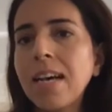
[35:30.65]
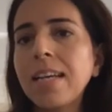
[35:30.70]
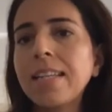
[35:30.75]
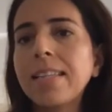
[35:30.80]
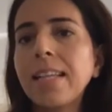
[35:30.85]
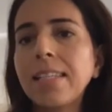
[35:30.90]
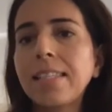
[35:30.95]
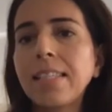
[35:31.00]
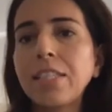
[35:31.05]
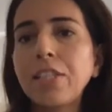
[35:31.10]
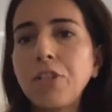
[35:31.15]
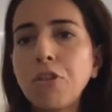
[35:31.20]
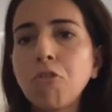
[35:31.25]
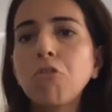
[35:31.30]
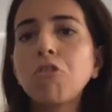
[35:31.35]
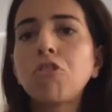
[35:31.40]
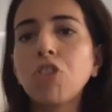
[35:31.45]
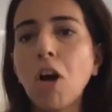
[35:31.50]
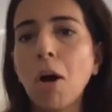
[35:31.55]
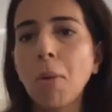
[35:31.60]
there's a
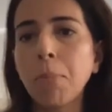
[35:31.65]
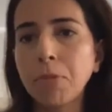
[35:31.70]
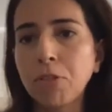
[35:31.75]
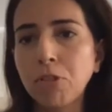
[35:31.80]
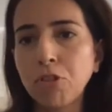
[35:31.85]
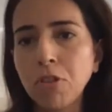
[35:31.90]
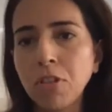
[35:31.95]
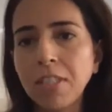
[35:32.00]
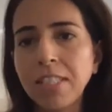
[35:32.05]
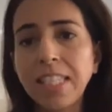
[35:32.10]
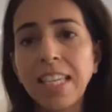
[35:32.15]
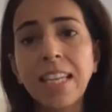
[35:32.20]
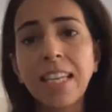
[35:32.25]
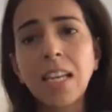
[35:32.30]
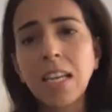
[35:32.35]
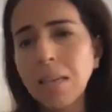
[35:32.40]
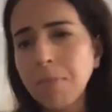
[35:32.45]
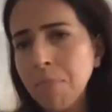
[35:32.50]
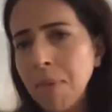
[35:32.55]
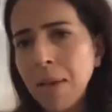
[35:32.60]
huge opportunity, and
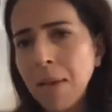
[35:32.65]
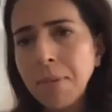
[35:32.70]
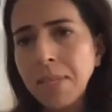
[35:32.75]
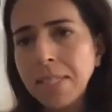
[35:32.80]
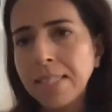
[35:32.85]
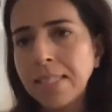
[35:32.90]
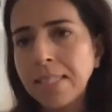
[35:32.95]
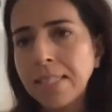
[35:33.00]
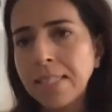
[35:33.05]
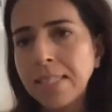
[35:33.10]
it may be